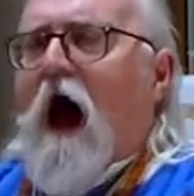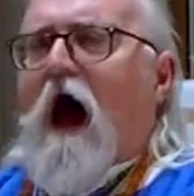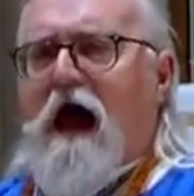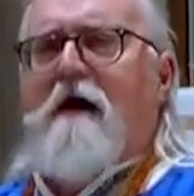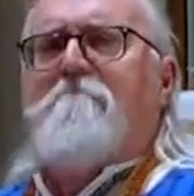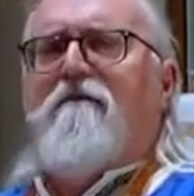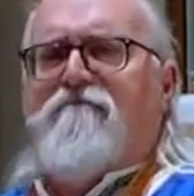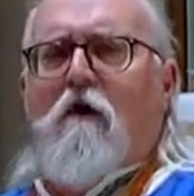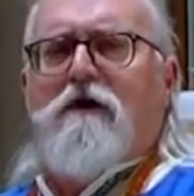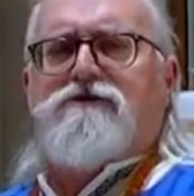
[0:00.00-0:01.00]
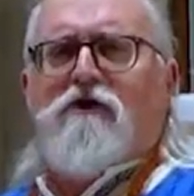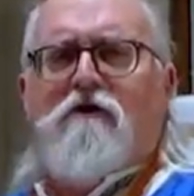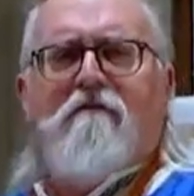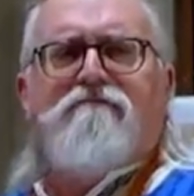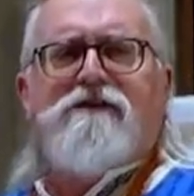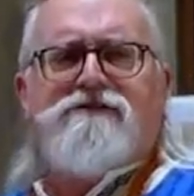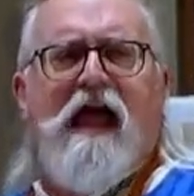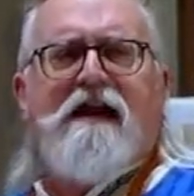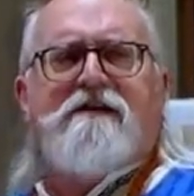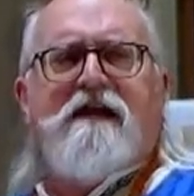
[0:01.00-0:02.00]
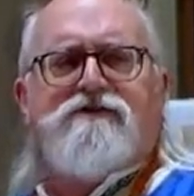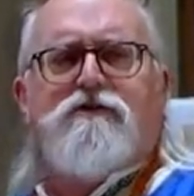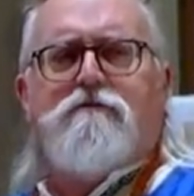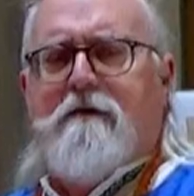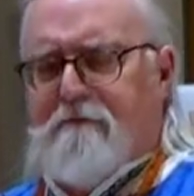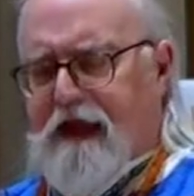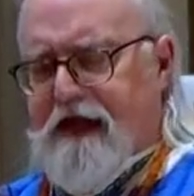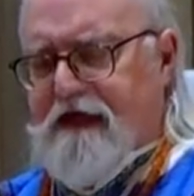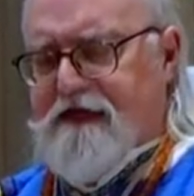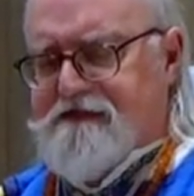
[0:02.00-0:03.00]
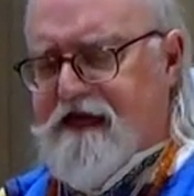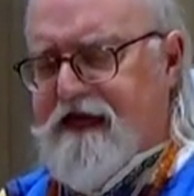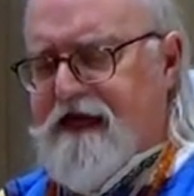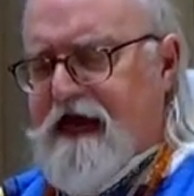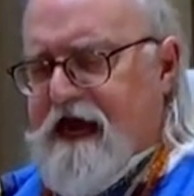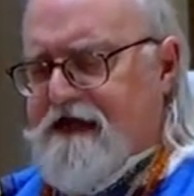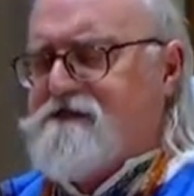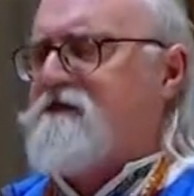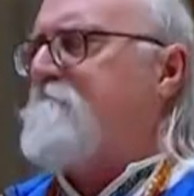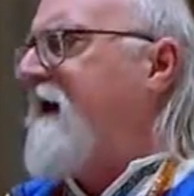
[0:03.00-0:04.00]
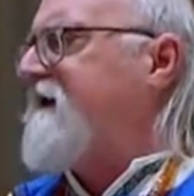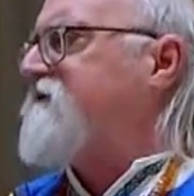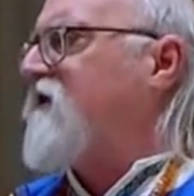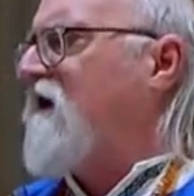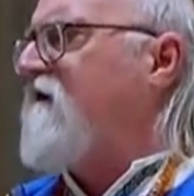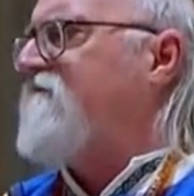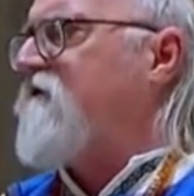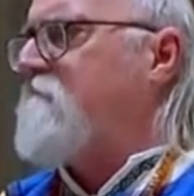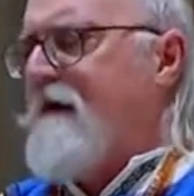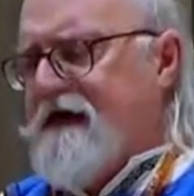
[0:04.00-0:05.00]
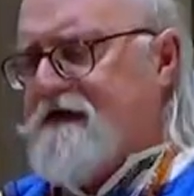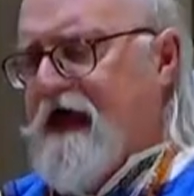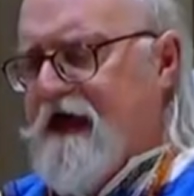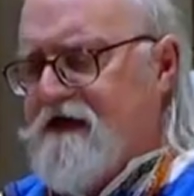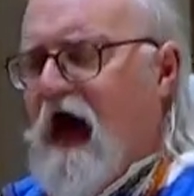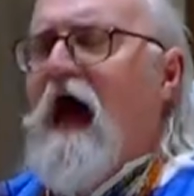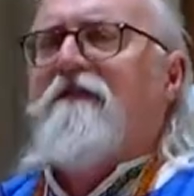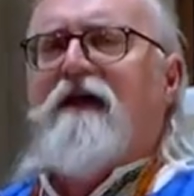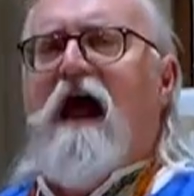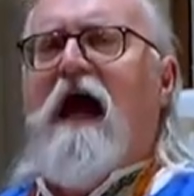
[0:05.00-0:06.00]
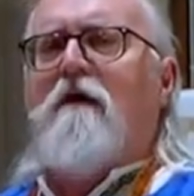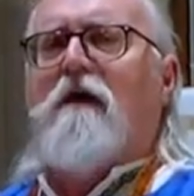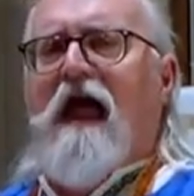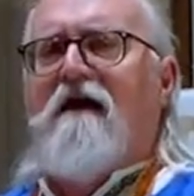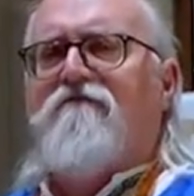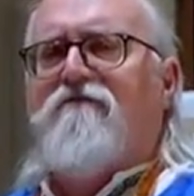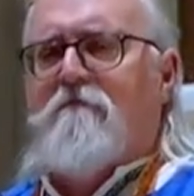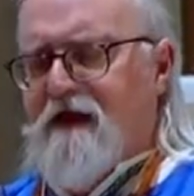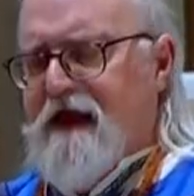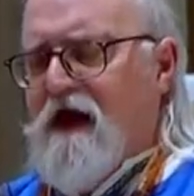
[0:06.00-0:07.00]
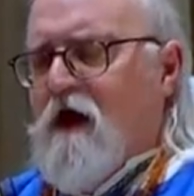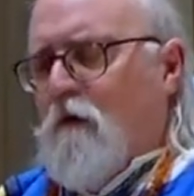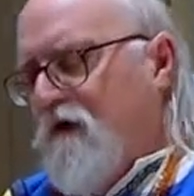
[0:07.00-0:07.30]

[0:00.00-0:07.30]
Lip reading: I am a forester of this land, as you may plainly see. It's the mantle of your maidenhead that I will have from thee.